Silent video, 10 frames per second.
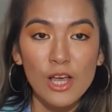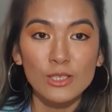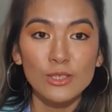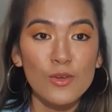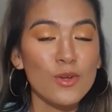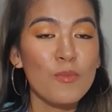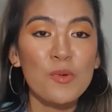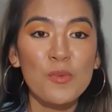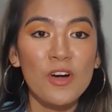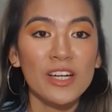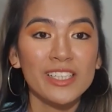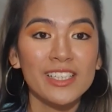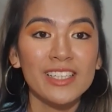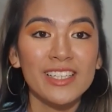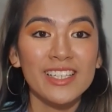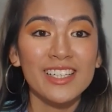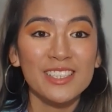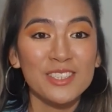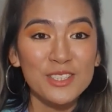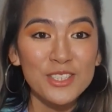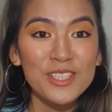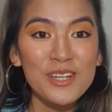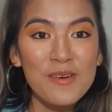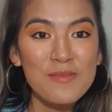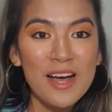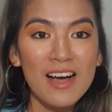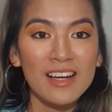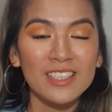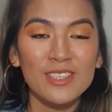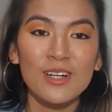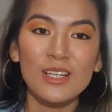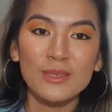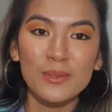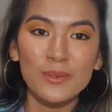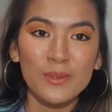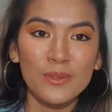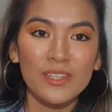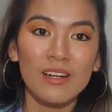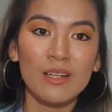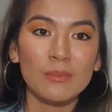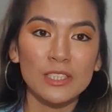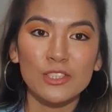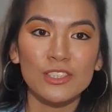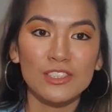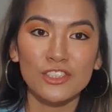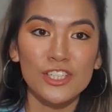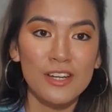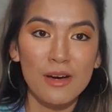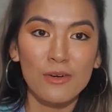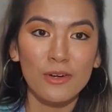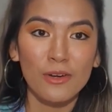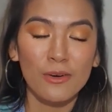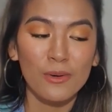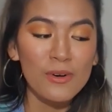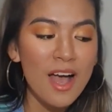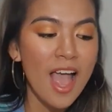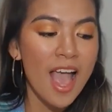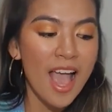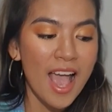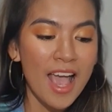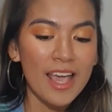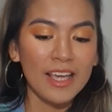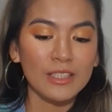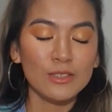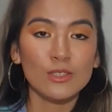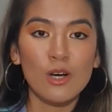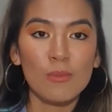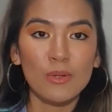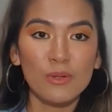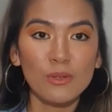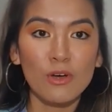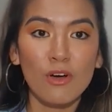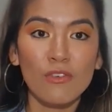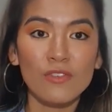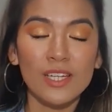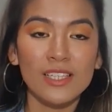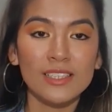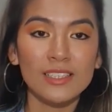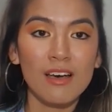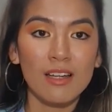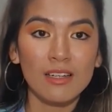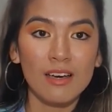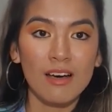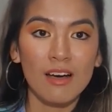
So number one, it is a Chanel bag. You guys all know that I'm such a Chanel girl. And to top it all off, it is under